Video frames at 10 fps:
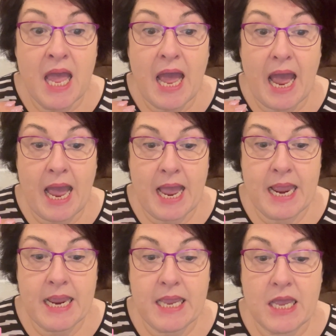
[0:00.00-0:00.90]

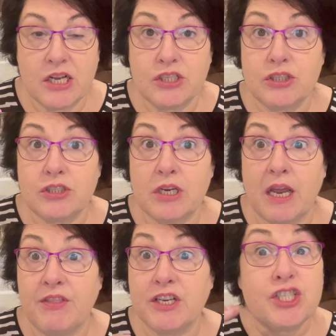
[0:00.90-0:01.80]

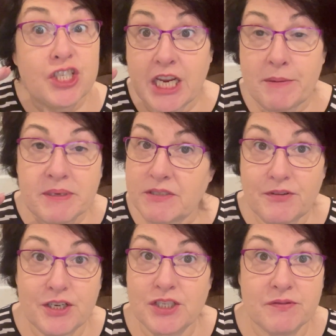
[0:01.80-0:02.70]
the cheapest
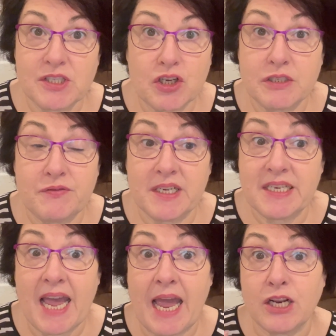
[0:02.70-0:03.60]
version of a Scotch fillet.
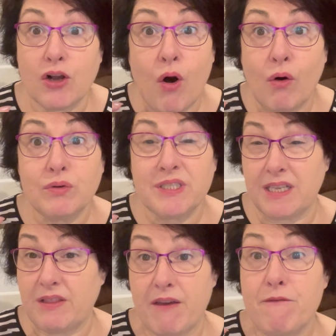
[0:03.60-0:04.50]
Now at Coles,
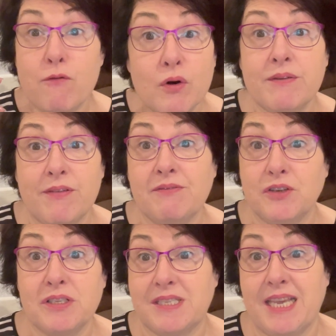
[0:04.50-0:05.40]
they're
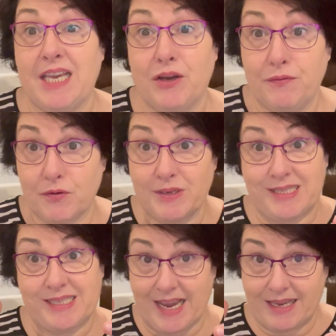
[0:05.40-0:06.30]
$45 a kilo for a
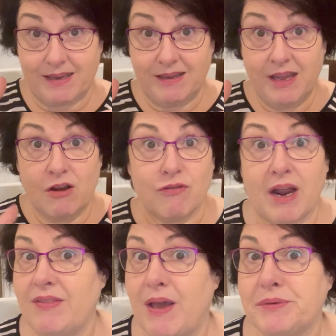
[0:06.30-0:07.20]
steak,
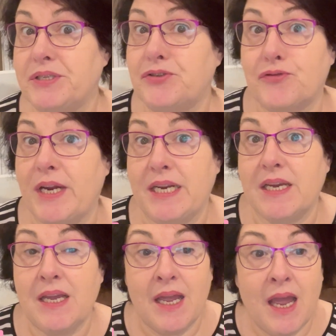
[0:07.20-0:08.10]
right? And that was a treat
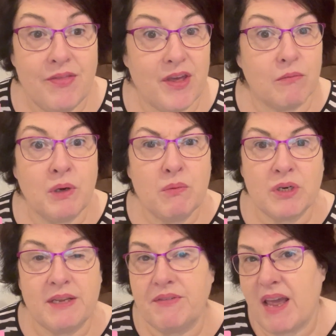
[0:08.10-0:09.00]
that we
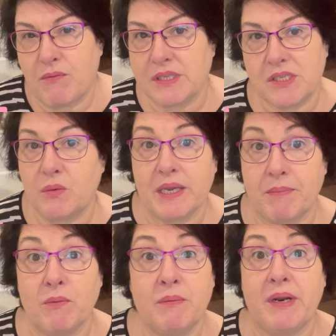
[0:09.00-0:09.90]
wouldn't even have once a week,
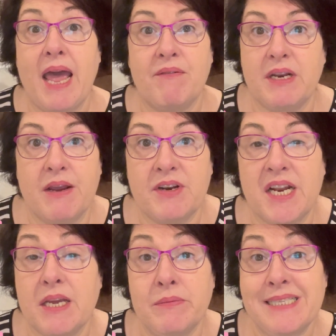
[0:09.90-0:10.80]
but we would have it every now
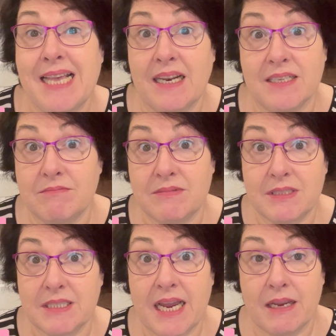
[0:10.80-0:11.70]
and again with salad,
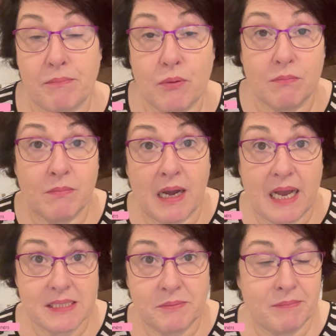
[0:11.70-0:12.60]
steak. My
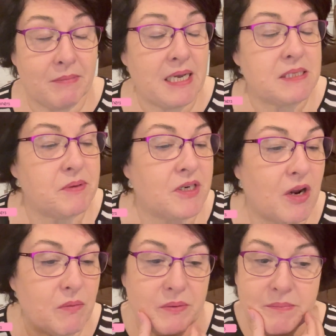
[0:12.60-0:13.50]
husband and
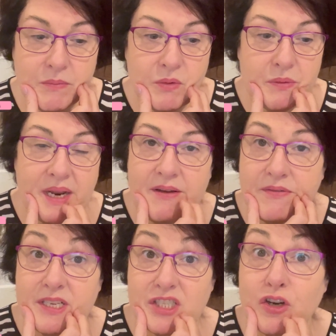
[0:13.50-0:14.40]
I, we would have
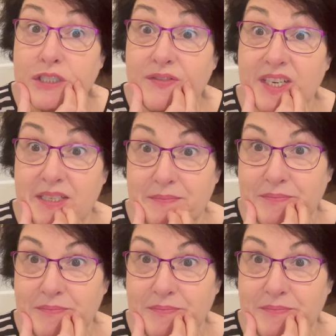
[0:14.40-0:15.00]
a Scotch fillet,